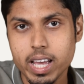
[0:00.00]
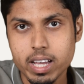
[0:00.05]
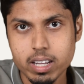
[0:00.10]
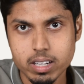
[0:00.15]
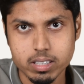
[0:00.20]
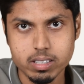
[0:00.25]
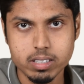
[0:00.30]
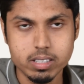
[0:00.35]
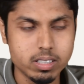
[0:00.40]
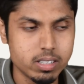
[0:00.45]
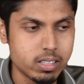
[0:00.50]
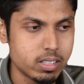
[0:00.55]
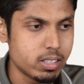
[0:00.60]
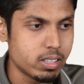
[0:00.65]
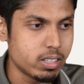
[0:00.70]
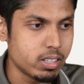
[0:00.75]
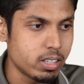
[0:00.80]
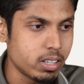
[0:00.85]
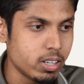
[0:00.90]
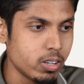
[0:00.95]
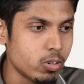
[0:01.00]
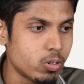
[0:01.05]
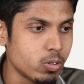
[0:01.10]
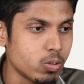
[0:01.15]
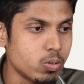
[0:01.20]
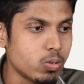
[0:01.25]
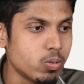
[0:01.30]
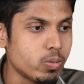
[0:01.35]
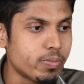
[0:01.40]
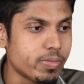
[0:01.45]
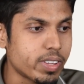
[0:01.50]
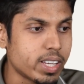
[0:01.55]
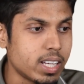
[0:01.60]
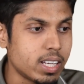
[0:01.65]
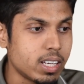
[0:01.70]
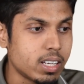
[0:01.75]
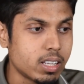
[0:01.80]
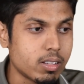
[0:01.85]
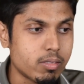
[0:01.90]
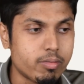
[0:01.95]
an error due to
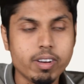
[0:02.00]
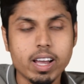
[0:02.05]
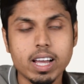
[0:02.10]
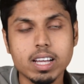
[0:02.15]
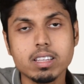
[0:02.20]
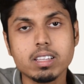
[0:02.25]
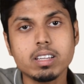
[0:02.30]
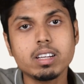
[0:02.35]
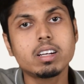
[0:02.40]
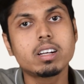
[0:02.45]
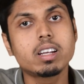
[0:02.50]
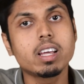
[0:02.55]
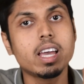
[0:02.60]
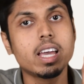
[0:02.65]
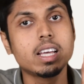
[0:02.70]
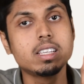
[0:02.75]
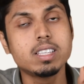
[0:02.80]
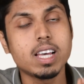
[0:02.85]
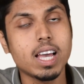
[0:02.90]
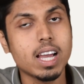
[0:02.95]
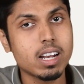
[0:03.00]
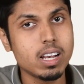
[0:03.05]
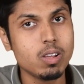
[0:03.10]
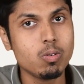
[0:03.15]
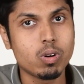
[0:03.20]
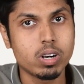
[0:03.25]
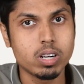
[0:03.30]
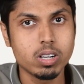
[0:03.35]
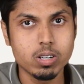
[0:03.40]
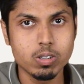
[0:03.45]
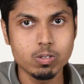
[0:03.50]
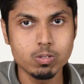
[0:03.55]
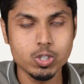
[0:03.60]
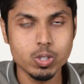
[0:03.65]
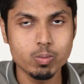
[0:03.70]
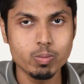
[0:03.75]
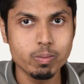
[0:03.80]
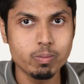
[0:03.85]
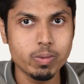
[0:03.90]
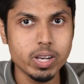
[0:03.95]
the fact that exactly one crown
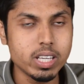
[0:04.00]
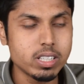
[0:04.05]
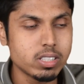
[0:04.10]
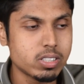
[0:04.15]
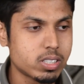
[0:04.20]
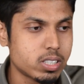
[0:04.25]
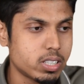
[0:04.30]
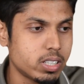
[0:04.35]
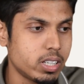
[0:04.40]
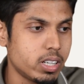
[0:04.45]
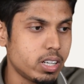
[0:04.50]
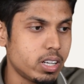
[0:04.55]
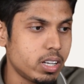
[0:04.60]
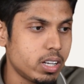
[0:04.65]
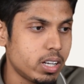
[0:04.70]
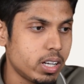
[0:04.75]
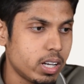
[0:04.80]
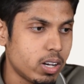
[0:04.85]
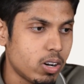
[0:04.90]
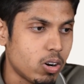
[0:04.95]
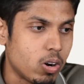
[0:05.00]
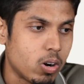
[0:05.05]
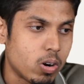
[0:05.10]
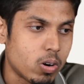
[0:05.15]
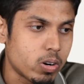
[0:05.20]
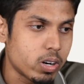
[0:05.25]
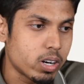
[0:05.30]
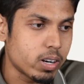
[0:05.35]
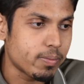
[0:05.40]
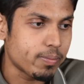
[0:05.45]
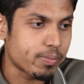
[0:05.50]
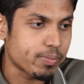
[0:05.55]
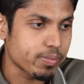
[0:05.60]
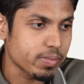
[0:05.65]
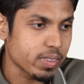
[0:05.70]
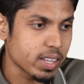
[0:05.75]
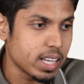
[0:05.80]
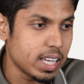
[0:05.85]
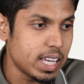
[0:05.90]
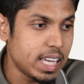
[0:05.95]
should be placed on
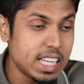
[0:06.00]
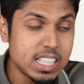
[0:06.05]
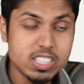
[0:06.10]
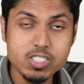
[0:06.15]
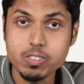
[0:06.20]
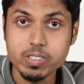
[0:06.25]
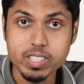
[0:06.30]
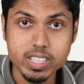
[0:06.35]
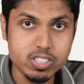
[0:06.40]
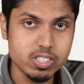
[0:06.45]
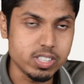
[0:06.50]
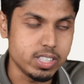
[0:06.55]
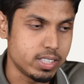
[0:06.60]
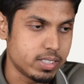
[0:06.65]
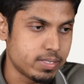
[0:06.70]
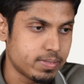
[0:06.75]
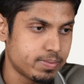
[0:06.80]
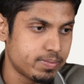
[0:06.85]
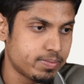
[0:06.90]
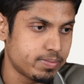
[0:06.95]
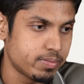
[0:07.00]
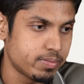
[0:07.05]
each region.